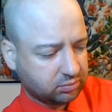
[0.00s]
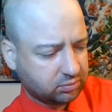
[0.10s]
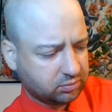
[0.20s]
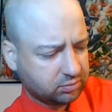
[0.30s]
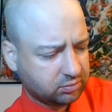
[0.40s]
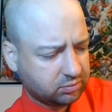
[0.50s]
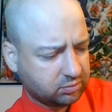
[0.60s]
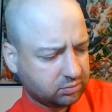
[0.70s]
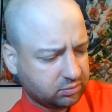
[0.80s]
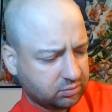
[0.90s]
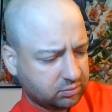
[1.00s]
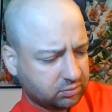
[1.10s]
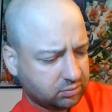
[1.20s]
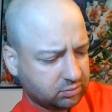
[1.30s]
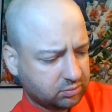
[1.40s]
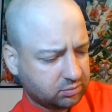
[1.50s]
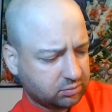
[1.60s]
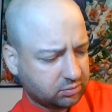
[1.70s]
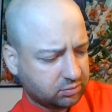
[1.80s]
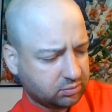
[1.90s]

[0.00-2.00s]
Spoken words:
Nobody speaks.